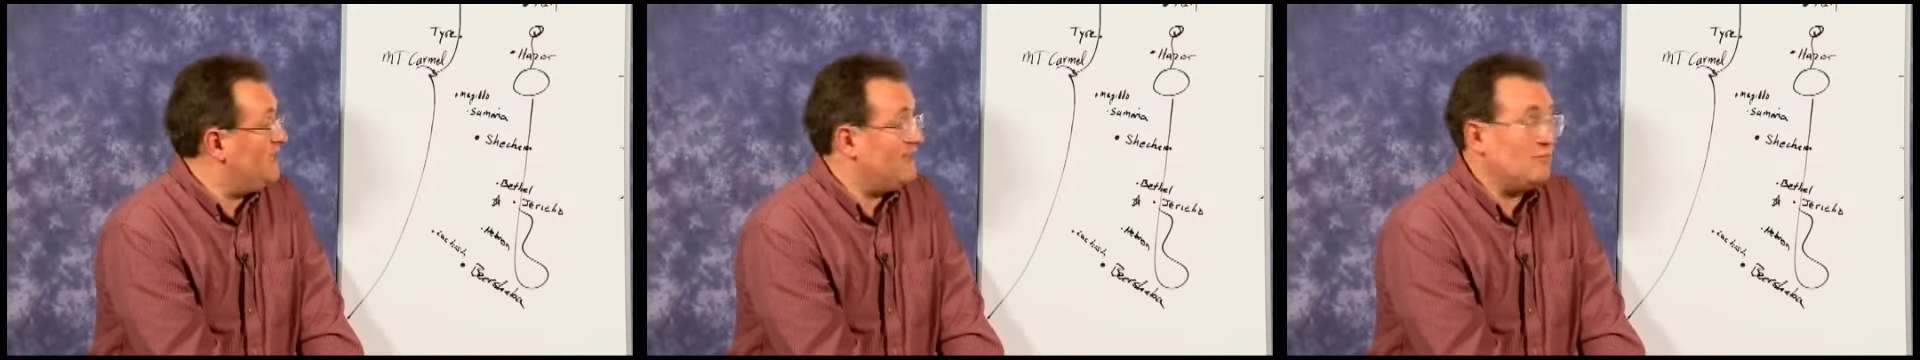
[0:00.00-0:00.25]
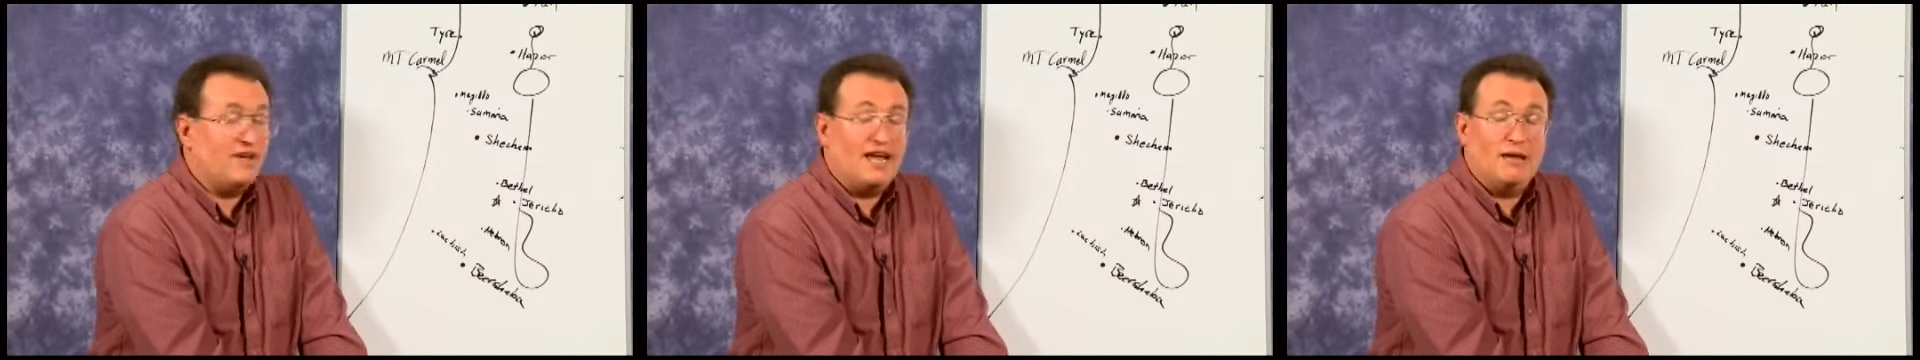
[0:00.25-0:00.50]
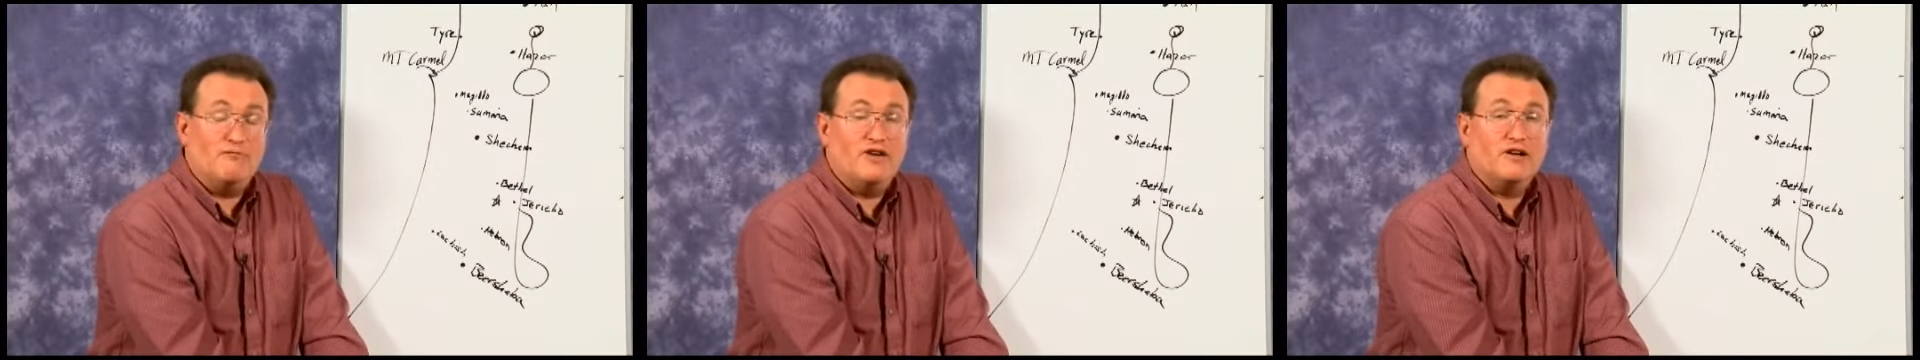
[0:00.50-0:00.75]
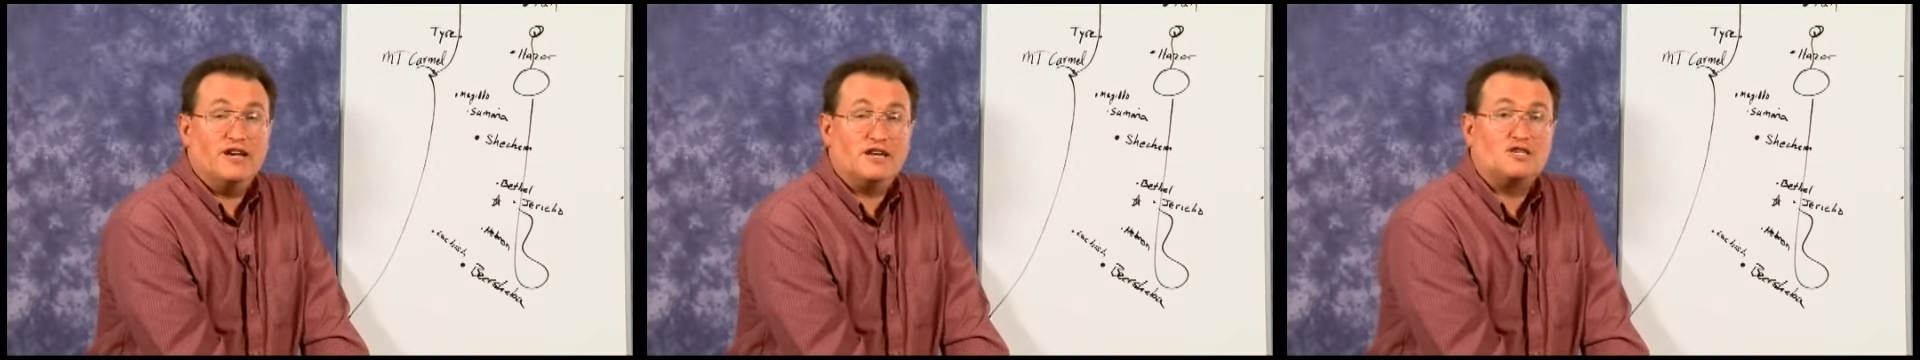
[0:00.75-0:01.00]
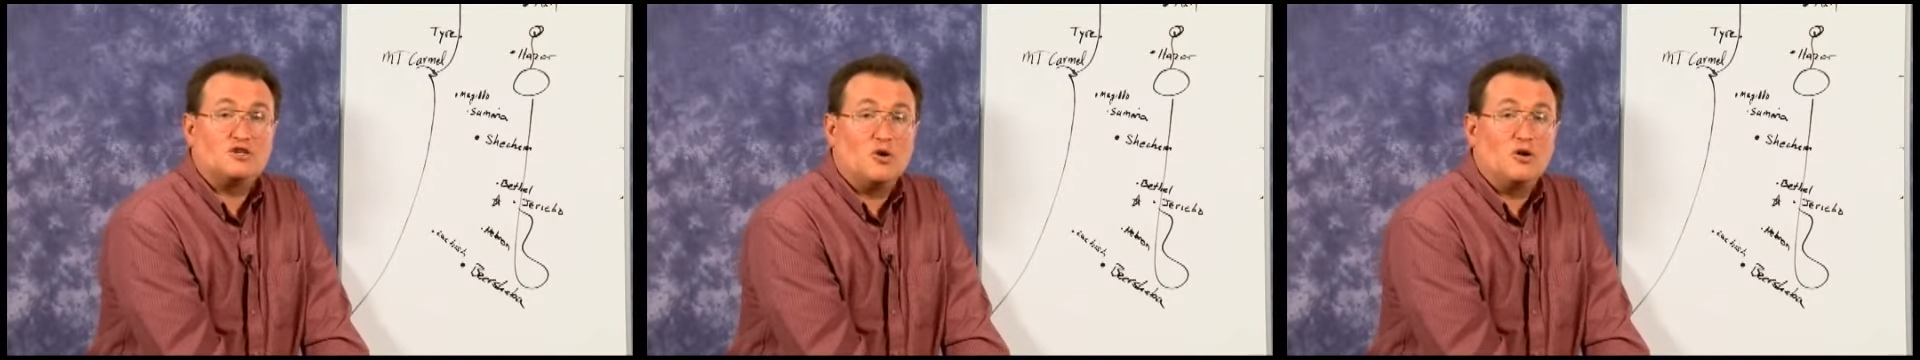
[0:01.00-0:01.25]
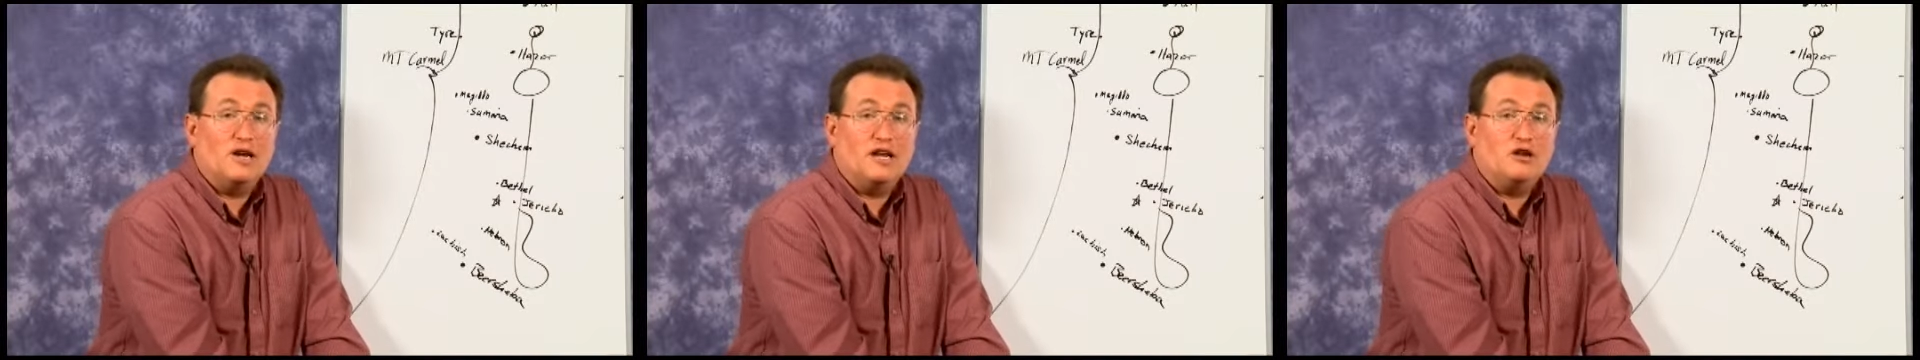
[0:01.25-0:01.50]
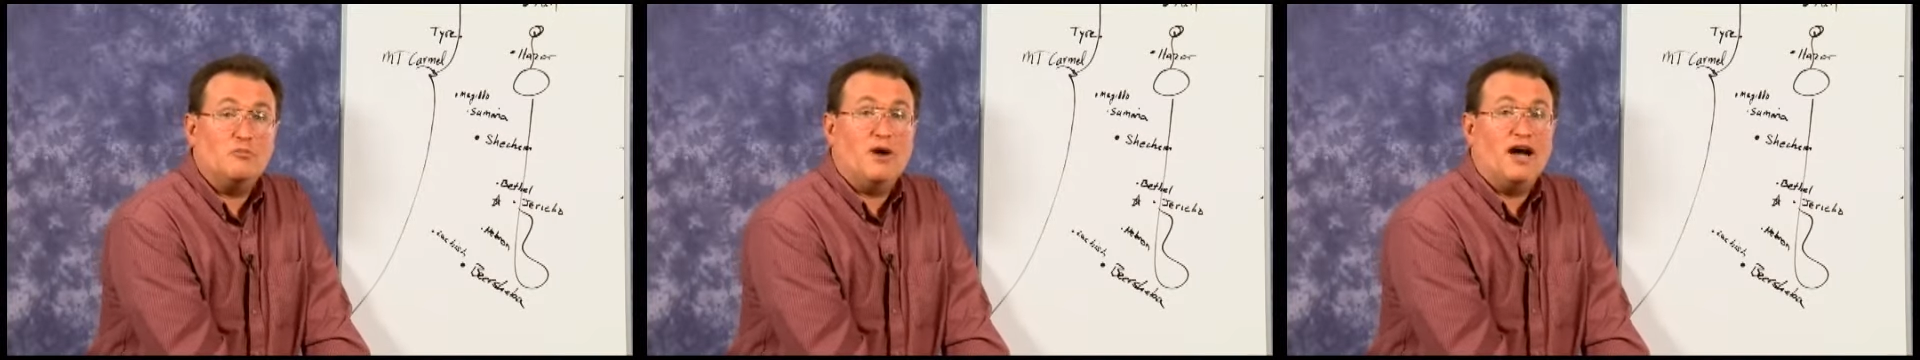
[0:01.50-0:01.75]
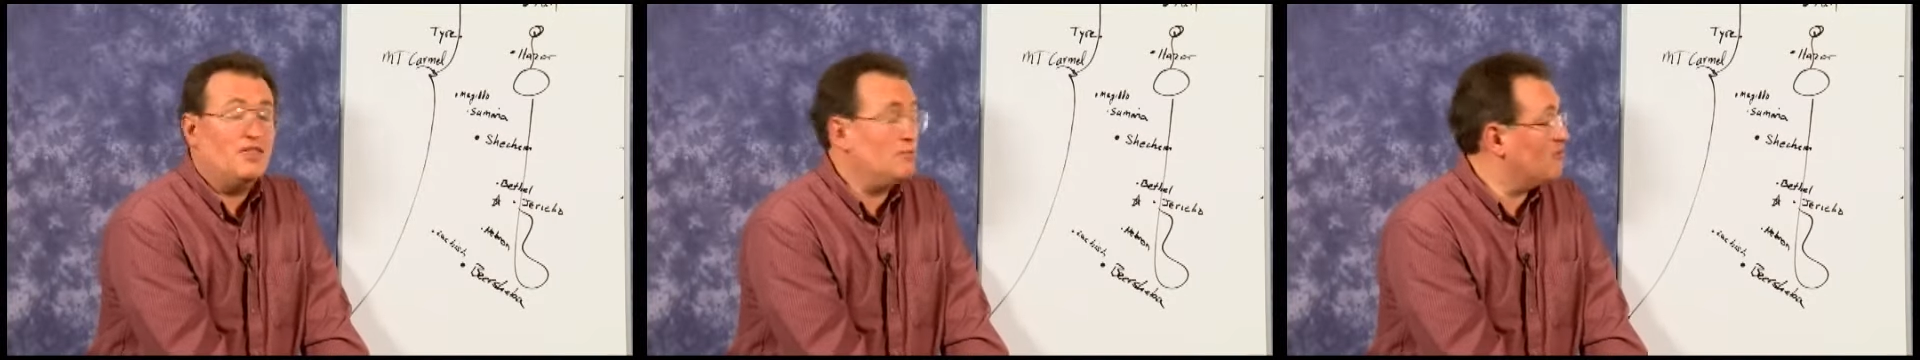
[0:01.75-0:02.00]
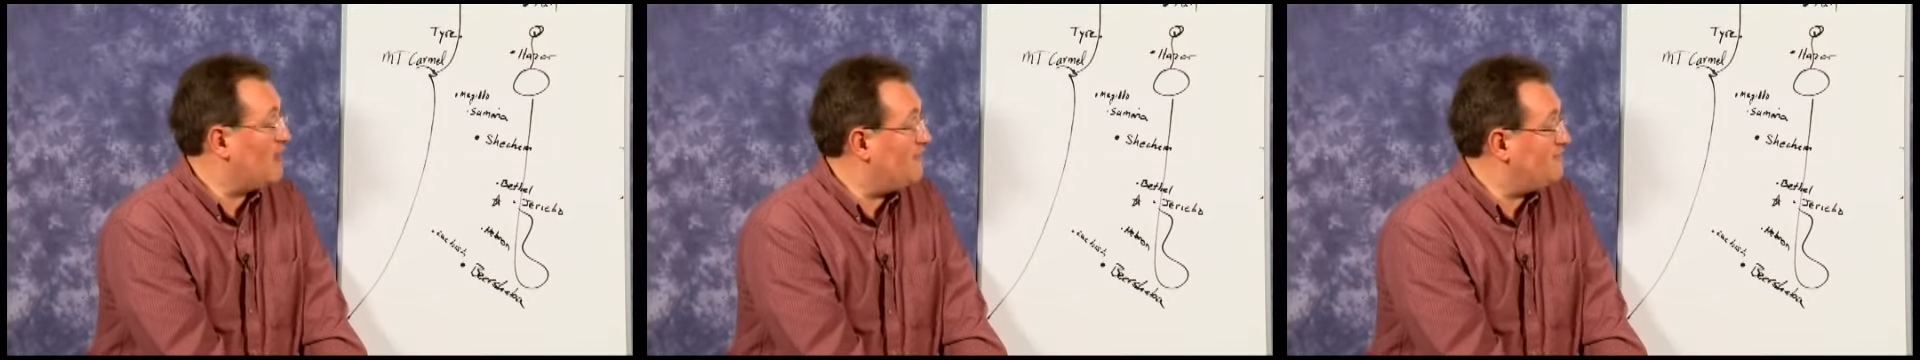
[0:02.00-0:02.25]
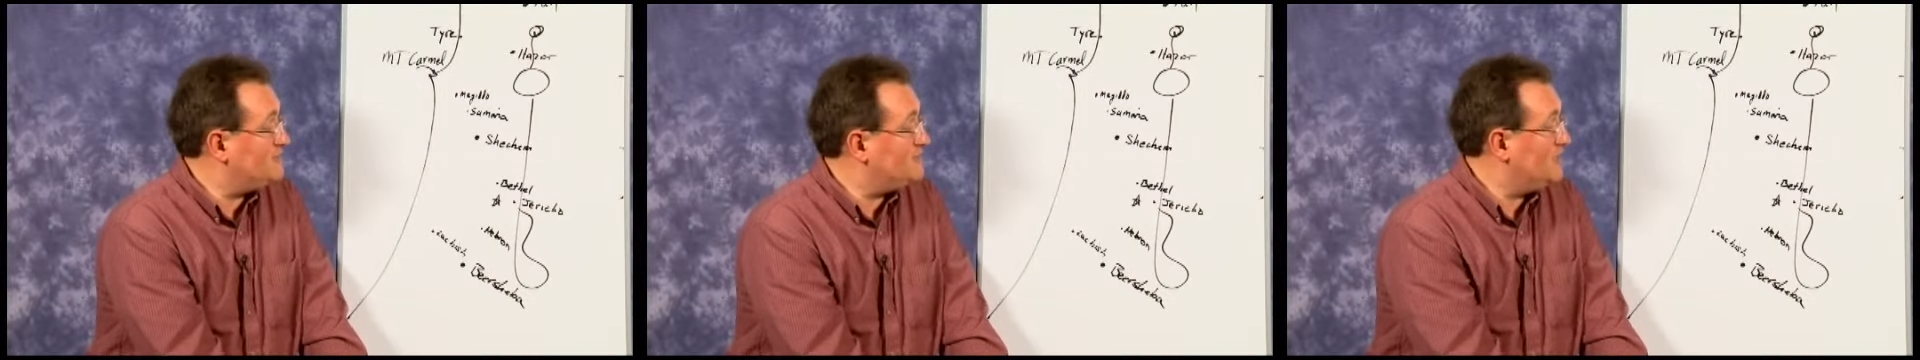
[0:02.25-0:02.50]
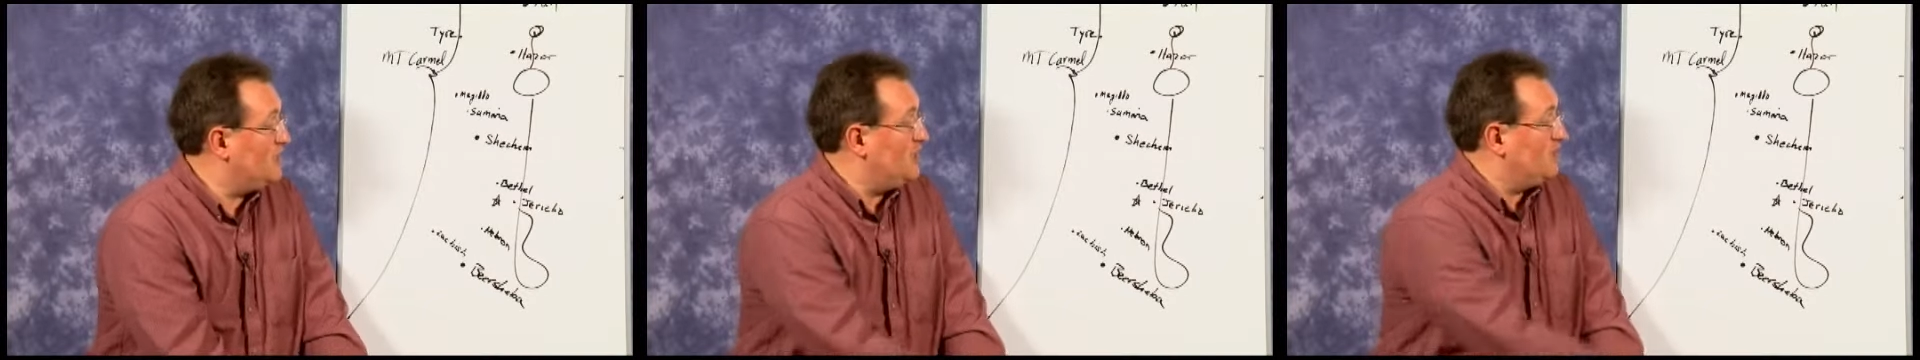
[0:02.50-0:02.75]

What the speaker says: that became very excoriated by the prophets.